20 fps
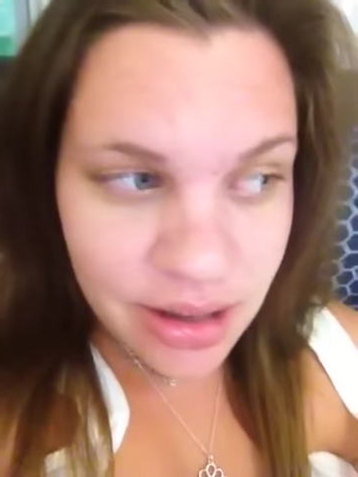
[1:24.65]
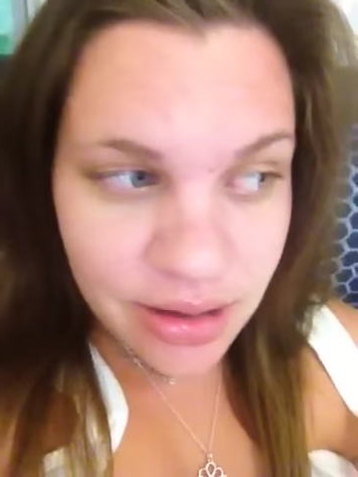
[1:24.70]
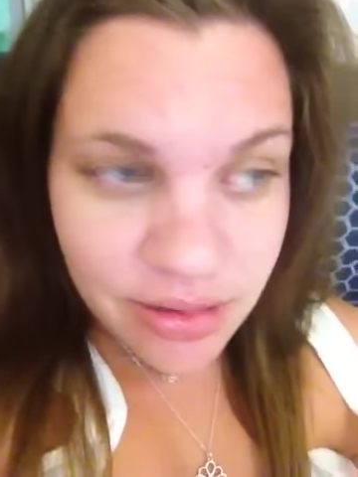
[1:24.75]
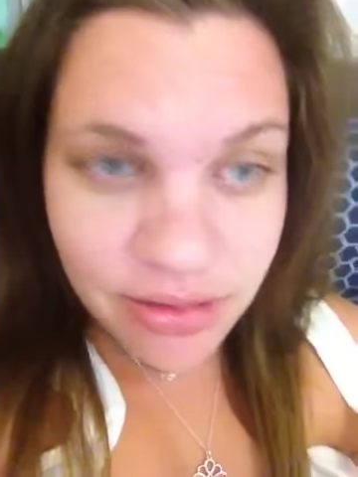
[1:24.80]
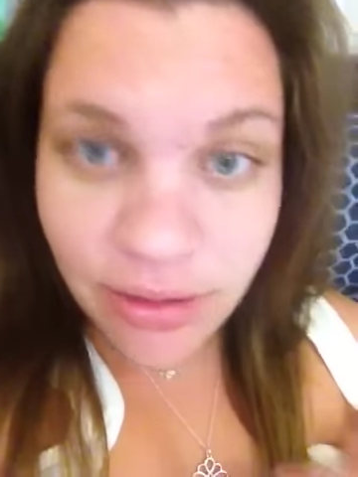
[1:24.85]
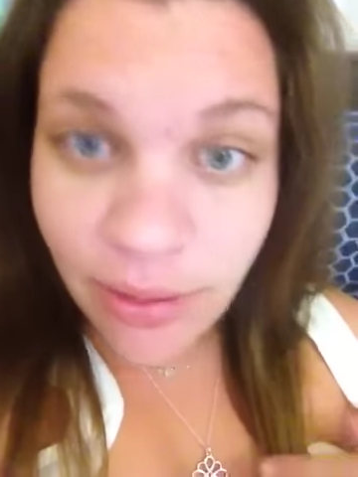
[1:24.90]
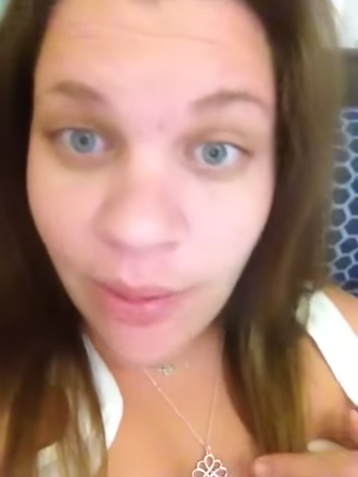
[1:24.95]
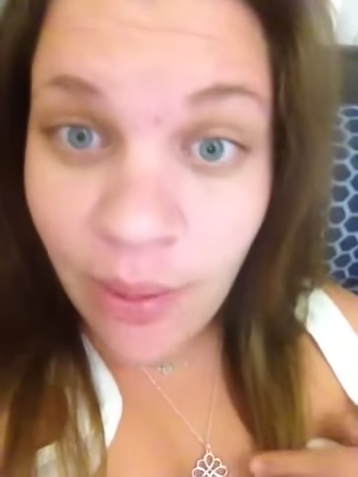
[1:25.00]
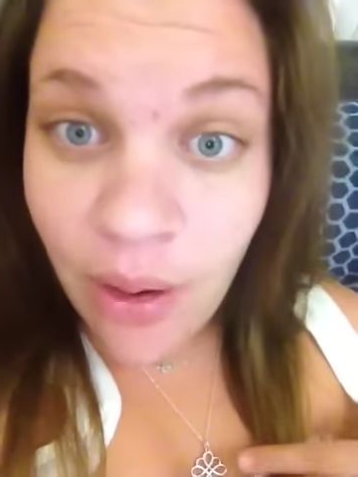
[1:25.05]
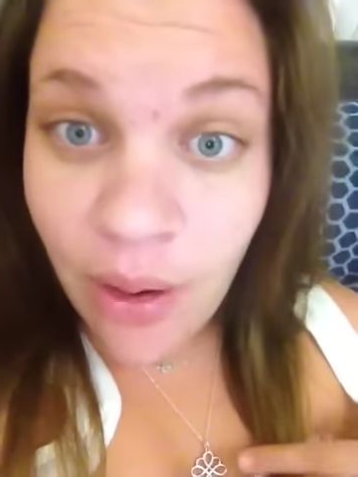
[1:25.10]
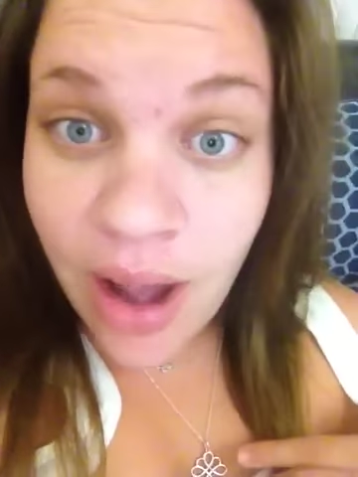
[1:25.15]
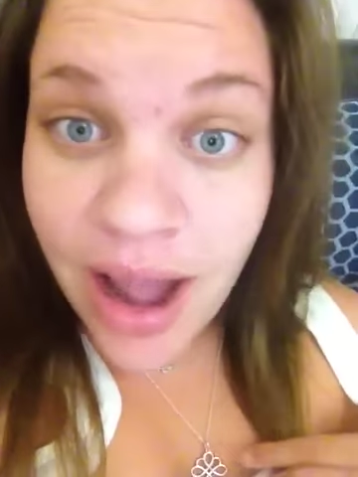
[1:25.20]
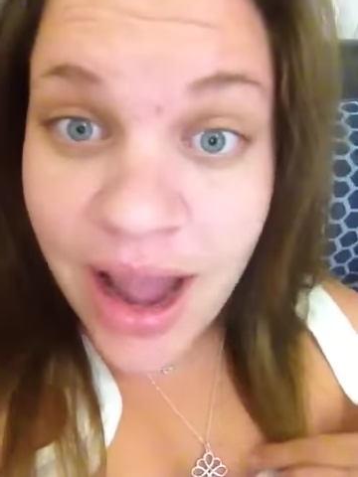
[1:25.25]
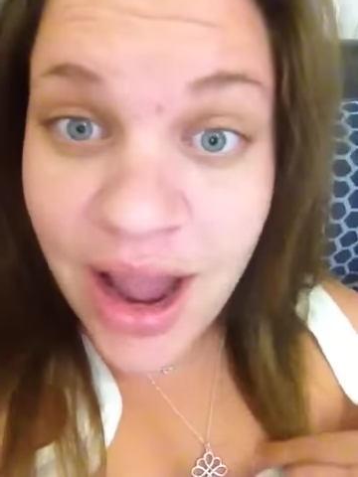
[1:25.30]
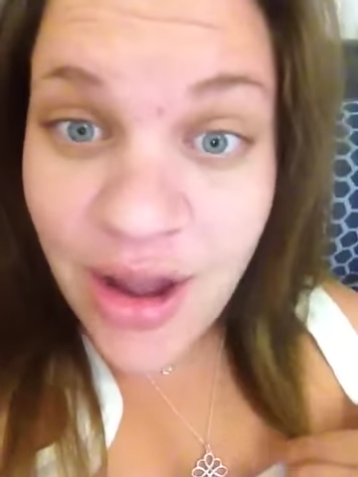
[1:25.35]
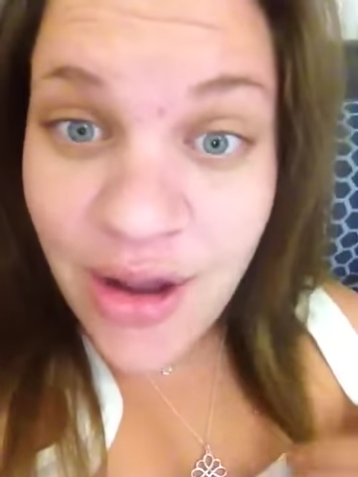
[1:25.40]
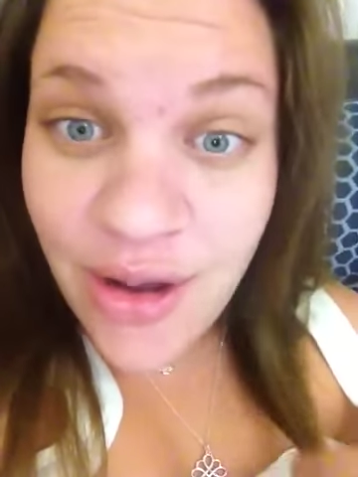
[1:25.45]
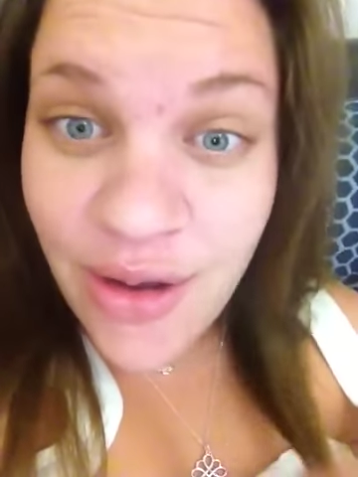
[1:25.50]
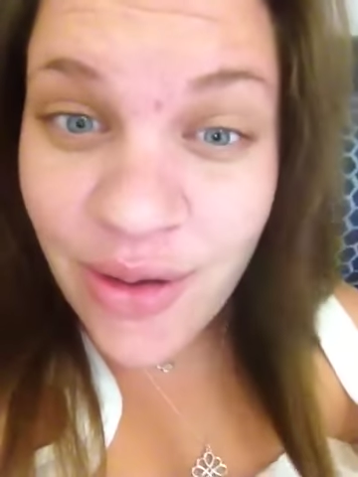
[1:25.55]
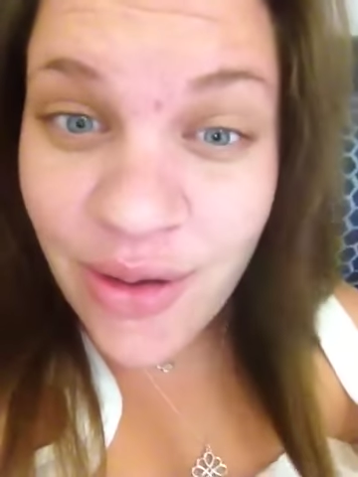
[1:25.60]
So I
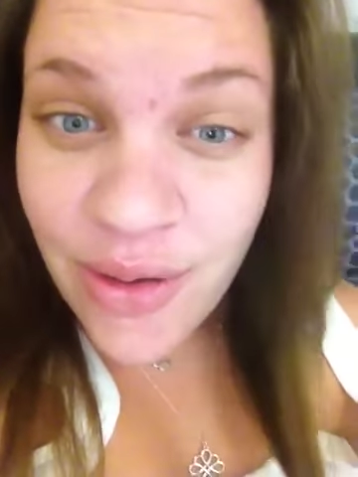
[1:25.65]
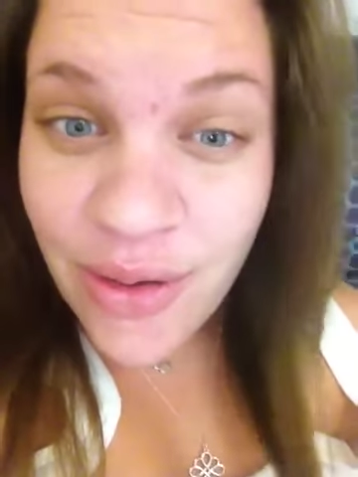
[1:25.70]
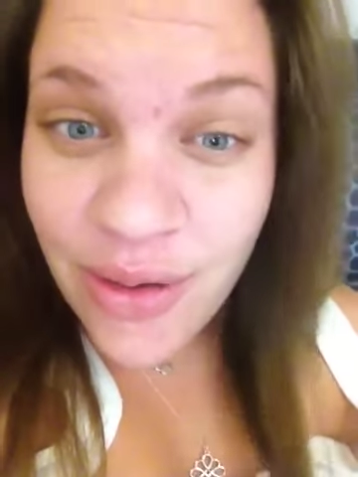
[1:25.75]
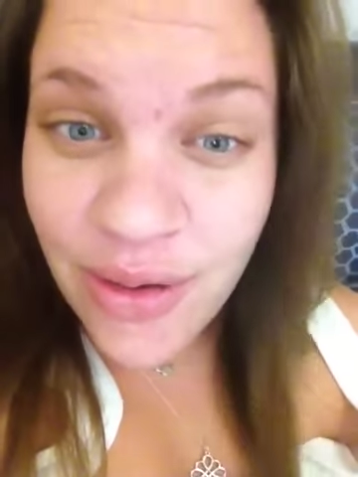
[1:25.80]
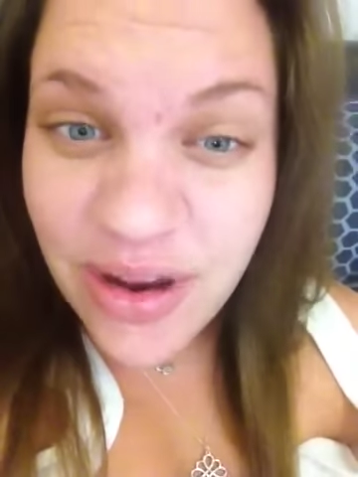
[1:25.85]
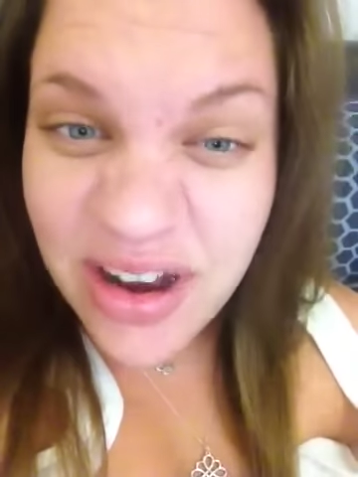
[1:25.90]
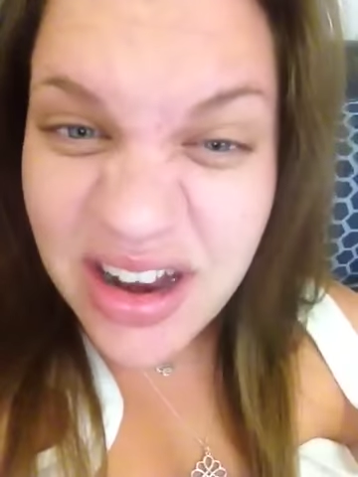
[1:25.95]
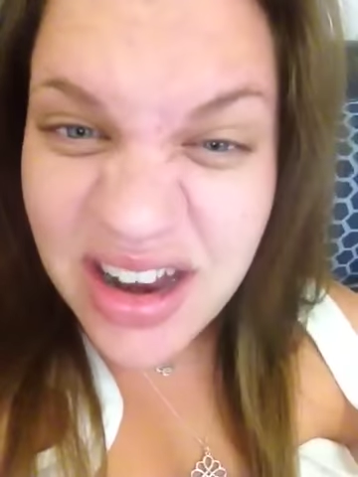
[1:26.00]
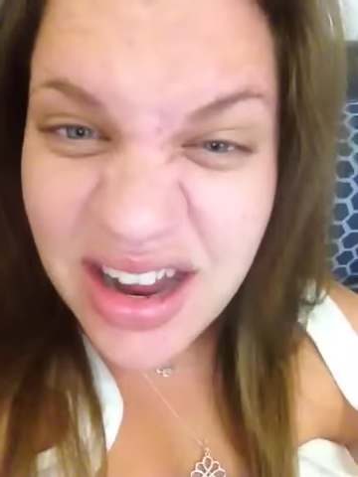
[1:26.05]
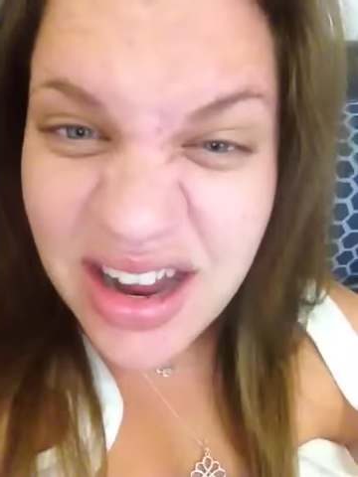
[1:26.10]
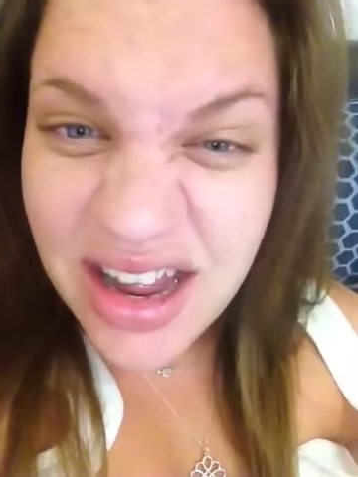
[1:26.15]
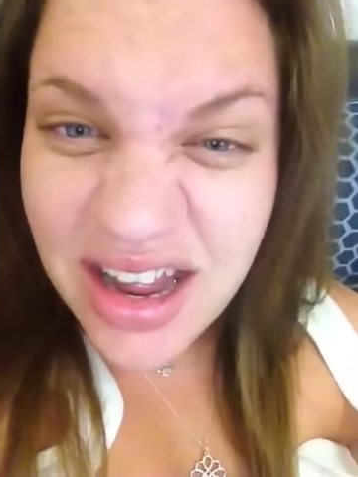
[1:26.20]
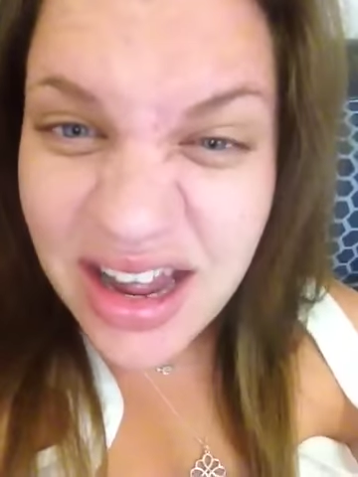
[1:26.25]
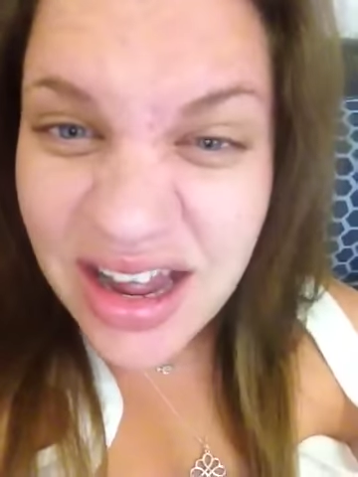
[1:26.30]
heard